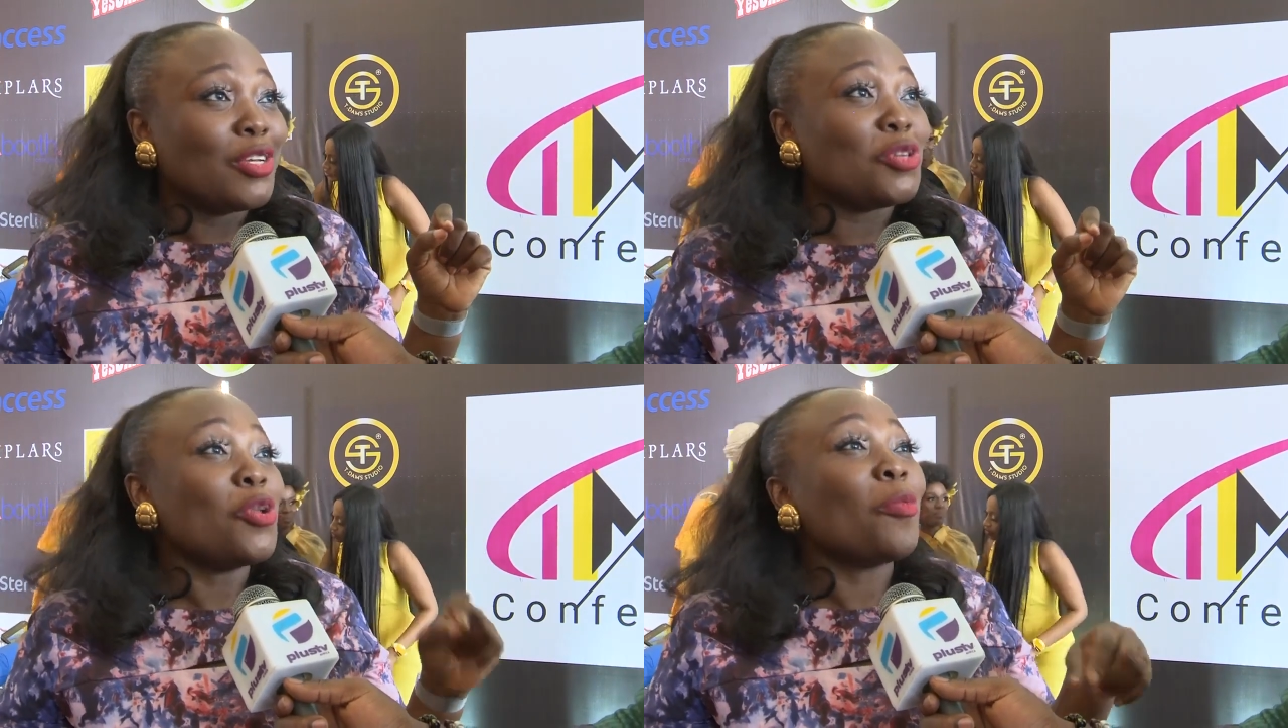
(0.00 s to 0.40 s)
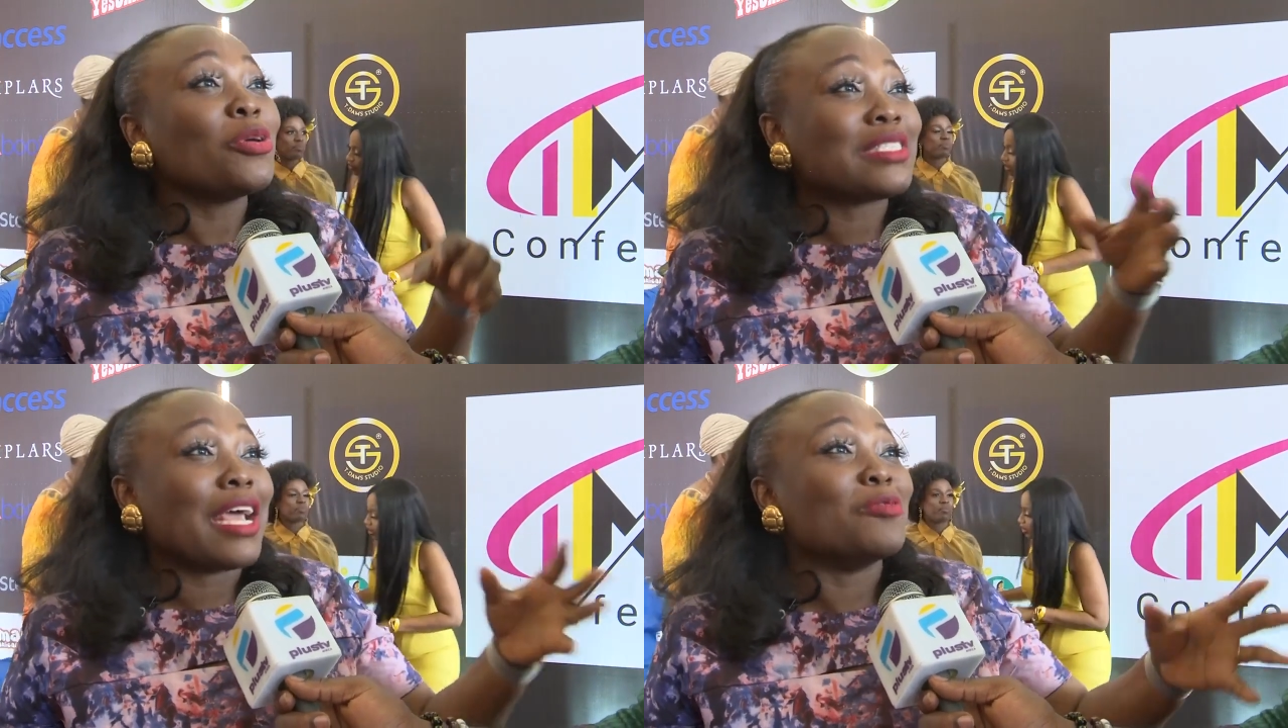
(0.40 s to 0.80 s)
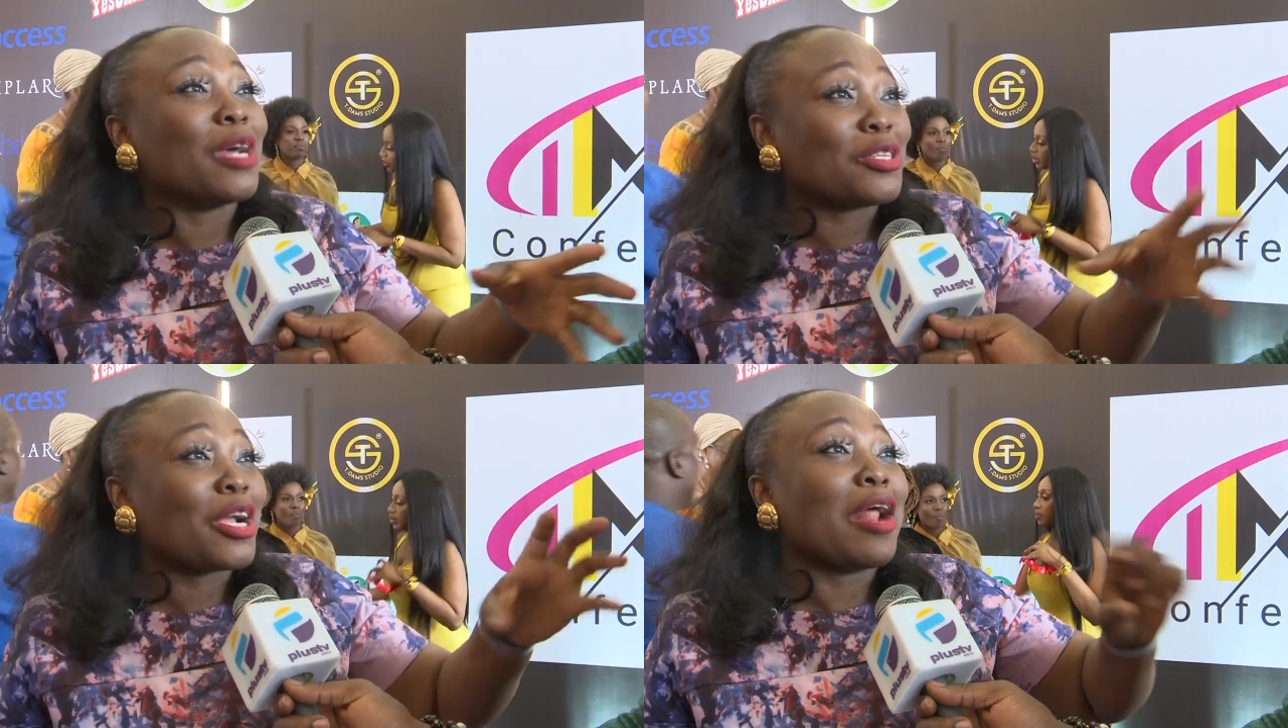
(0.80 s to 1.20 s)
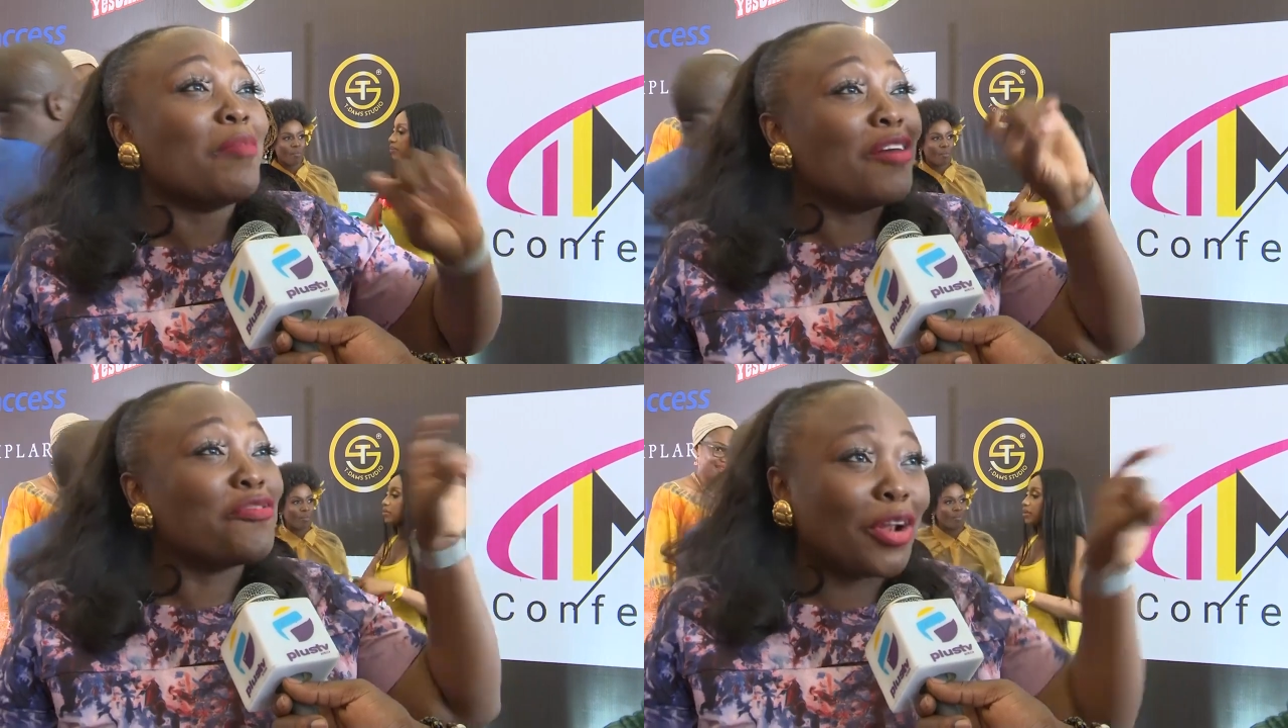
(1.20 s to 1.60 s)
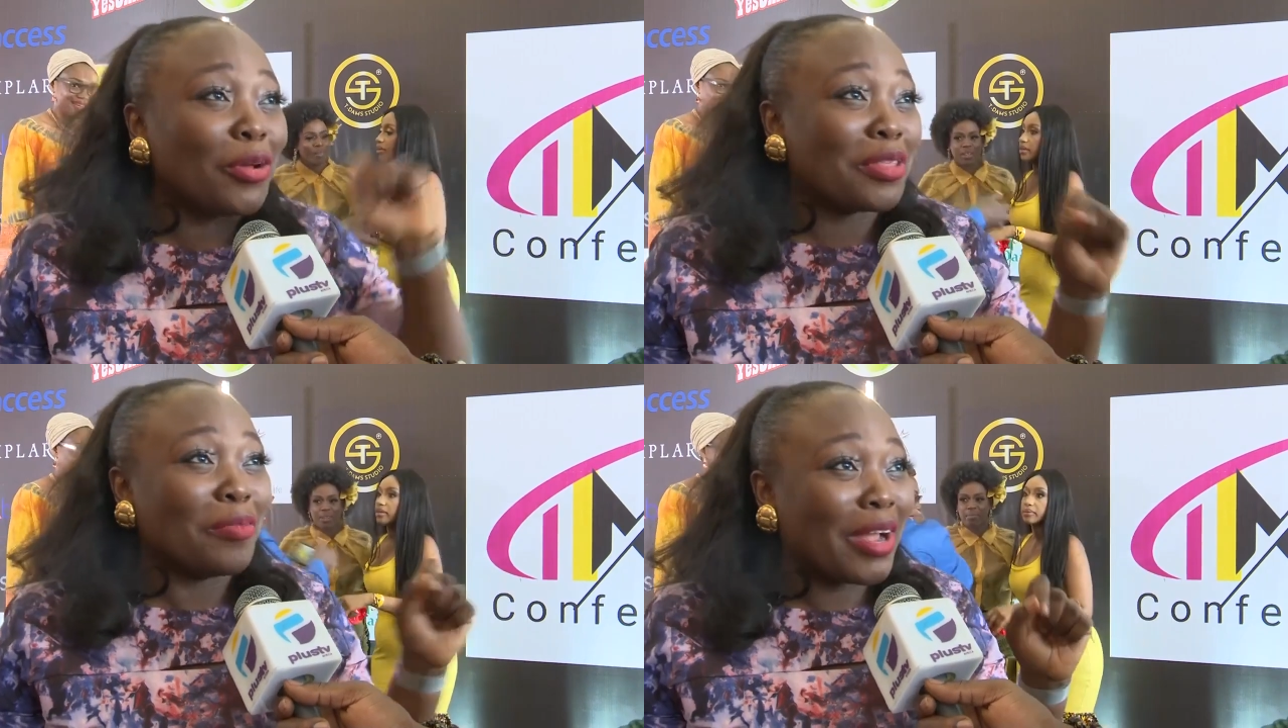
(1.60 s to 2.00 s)
You know, most times they're talking about
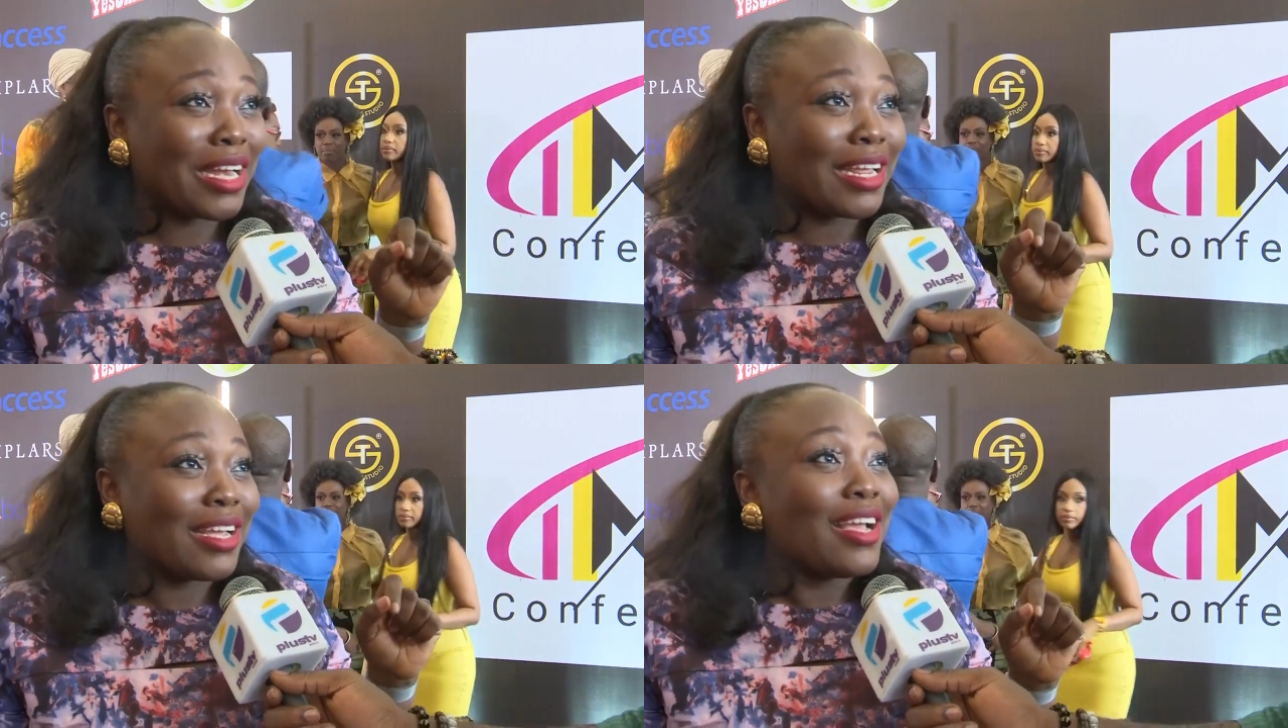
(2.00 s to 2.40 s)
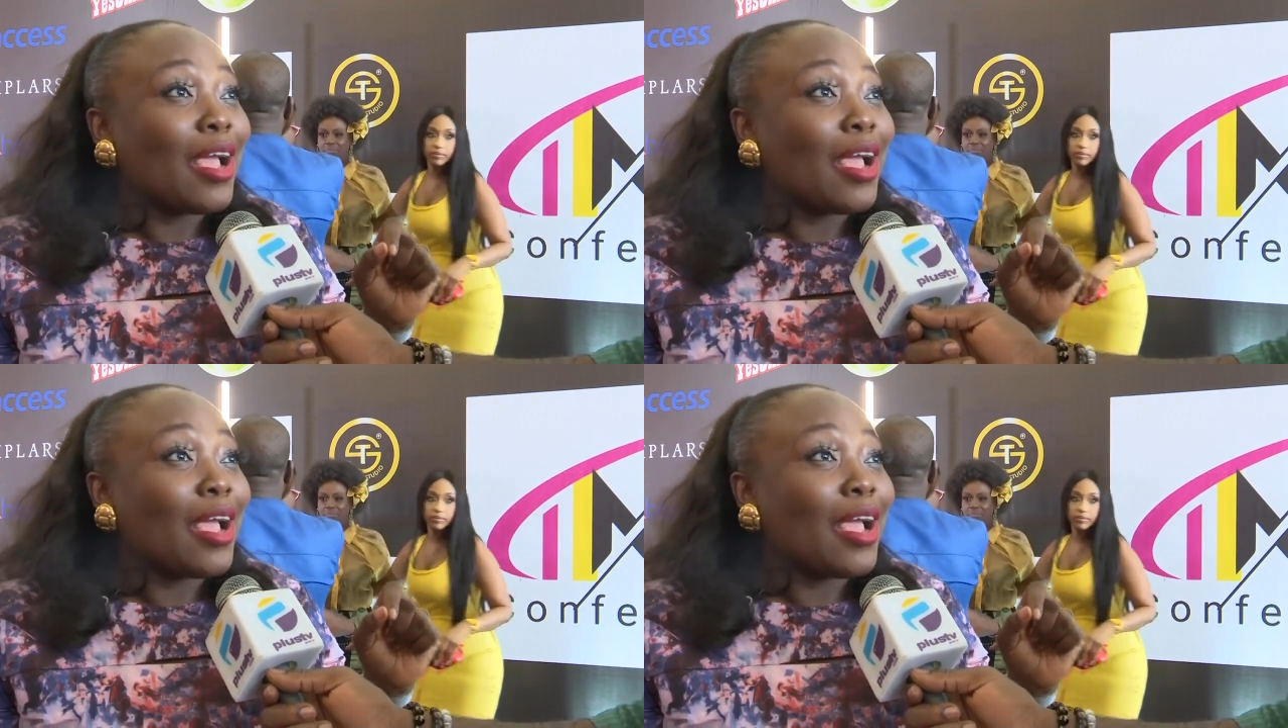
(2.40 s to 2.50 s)
follow the money.